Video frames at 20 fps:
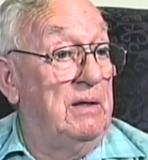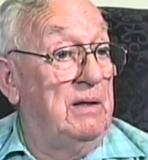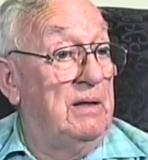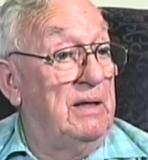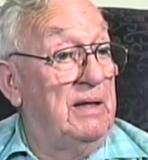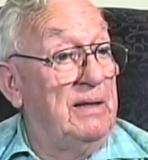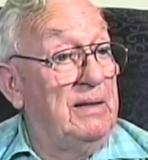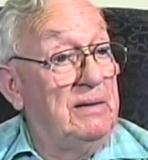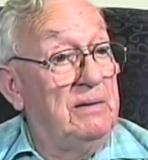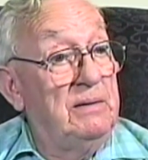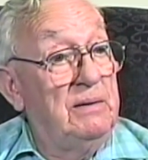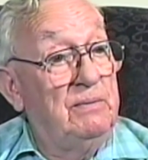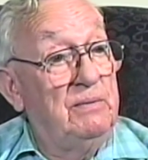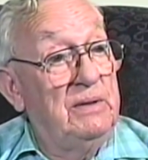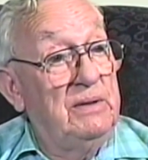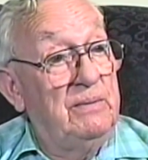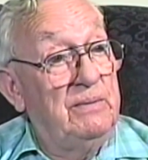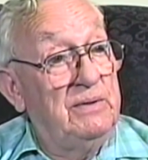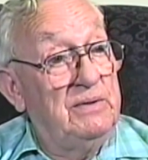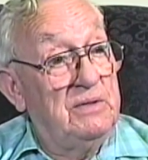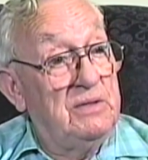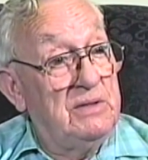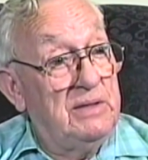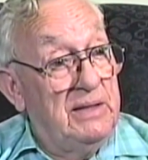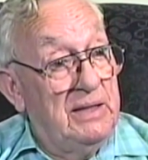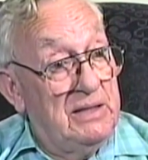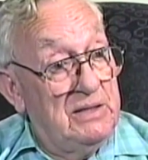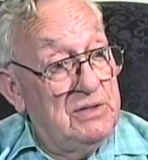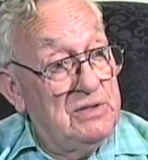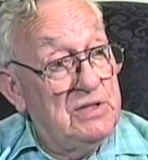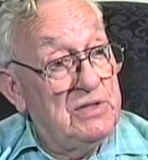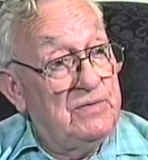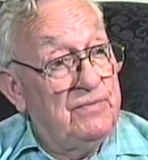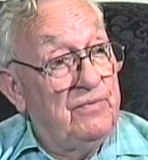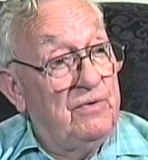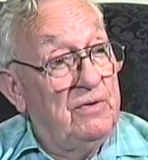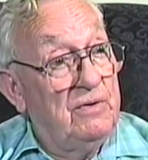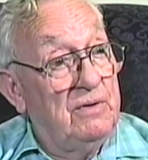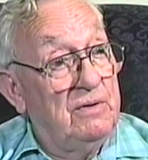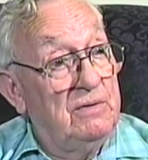And we went to Kansas
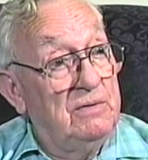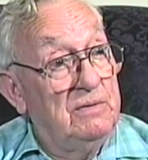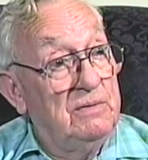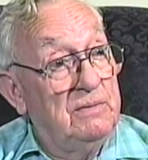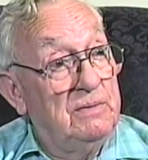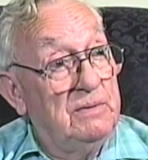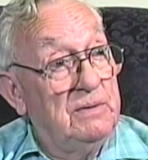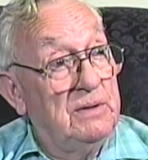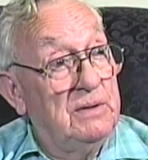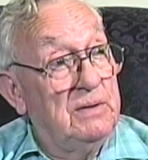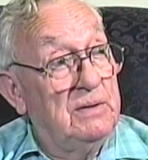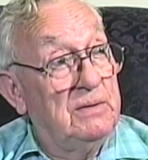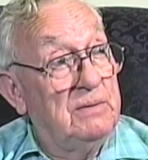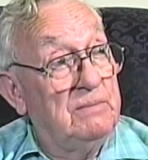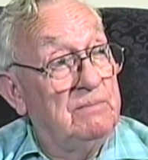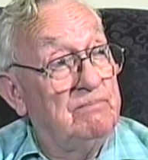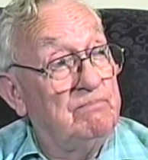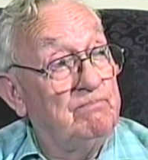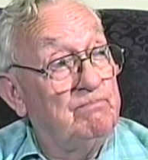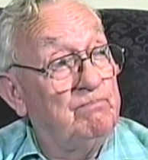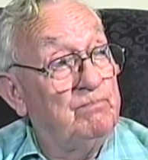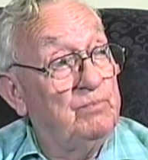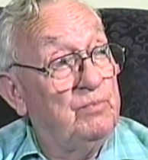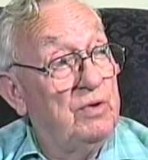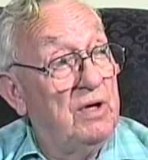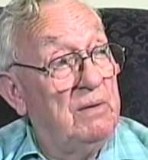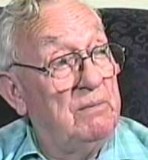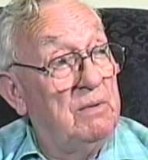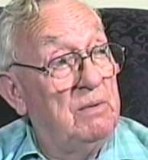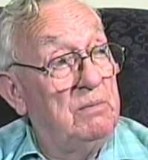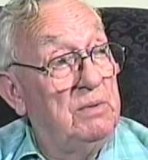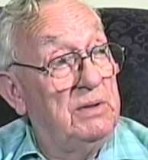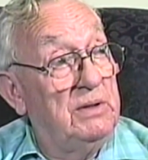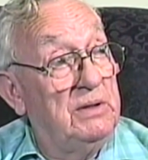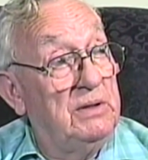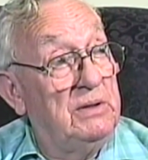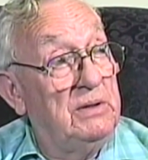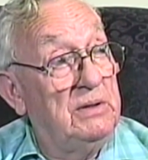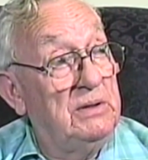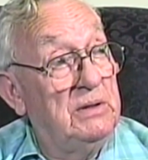for um,
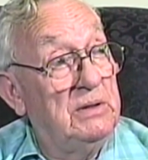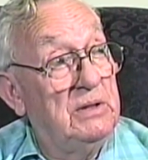probably